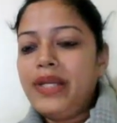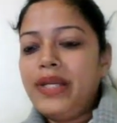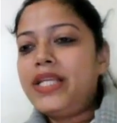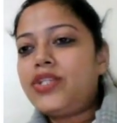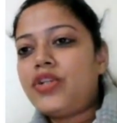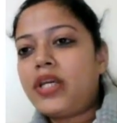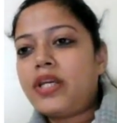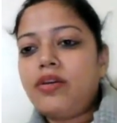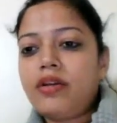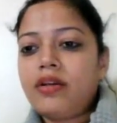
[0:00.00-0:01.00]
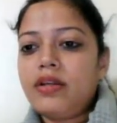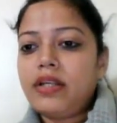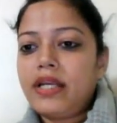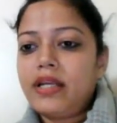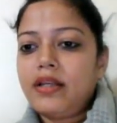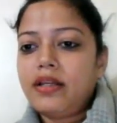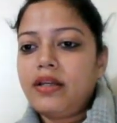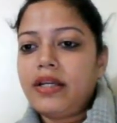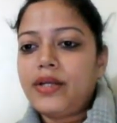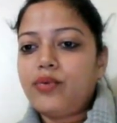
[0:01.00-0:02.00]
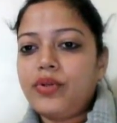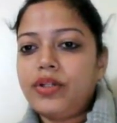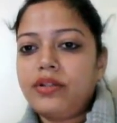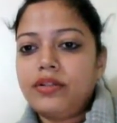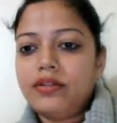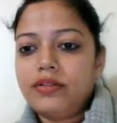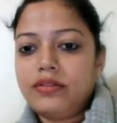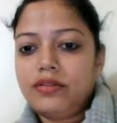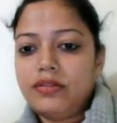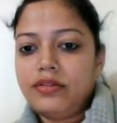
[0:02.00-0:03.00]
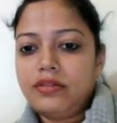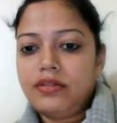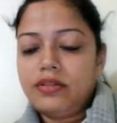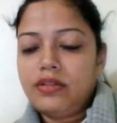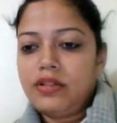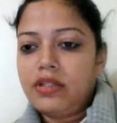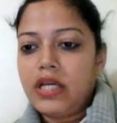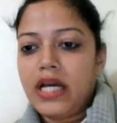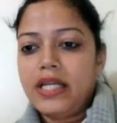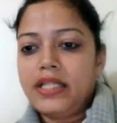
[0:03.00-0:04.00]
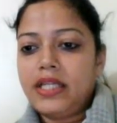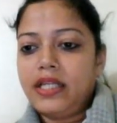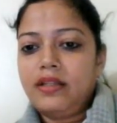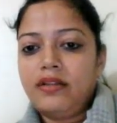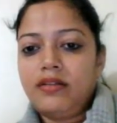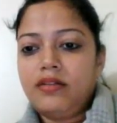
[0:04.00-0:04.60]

Please check your network. I think,